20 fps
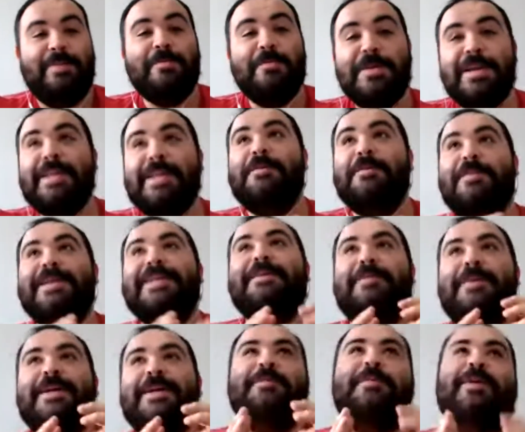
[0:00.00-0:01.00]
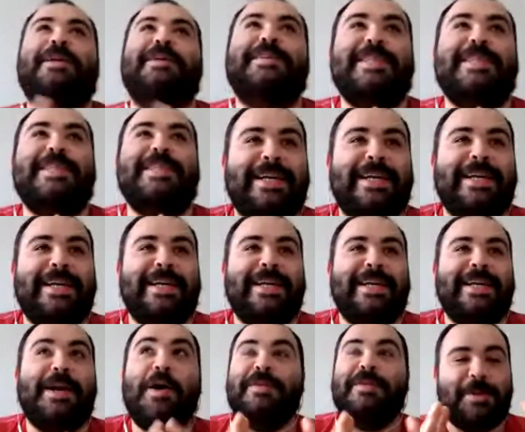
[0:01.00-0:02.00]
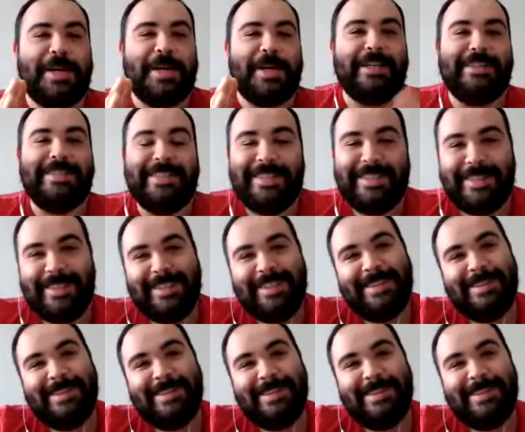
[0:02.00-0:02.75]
I really, really, really want to see that. I hope it's great.